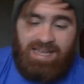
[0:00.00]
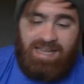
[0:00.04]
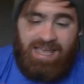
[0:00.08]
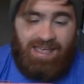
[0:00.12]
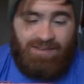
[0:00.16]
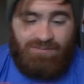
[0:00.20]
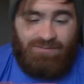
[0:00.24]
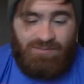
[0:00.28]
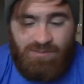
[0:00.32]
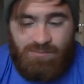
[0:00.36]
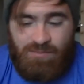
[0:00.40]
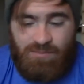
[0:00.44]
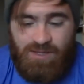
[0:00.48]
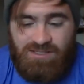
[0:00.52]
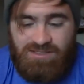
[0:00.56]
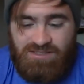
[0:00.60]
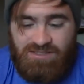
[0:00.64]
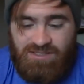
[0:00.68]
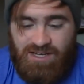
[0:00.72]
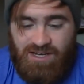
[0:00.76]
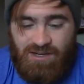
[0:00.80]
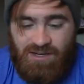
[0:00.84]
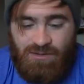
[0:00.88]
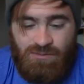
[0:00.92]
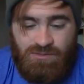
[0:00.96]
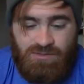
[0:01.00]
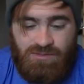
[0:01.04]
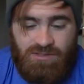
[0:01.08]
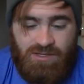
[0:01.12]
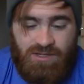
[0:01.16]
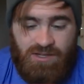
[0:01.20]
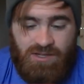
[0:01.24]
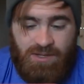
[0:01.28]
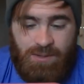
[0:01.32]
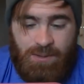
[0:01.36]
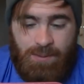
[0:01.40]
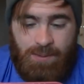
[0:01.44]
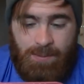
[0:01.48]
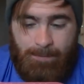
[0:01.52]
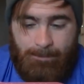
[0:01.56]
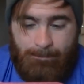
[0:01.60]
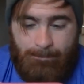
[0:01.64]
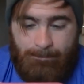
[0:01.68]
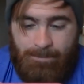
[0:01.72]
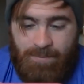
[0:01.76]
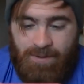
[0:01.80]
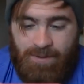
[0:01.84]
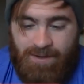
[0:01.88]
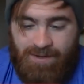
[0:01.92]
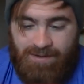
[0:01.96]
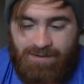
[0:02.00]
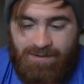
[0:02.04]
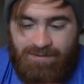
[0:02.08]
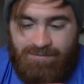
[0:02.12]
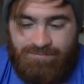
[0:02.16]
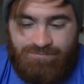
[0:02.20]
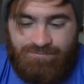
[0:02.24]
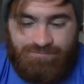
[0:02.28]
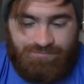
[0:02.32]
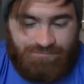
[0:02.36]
definitely missing out. But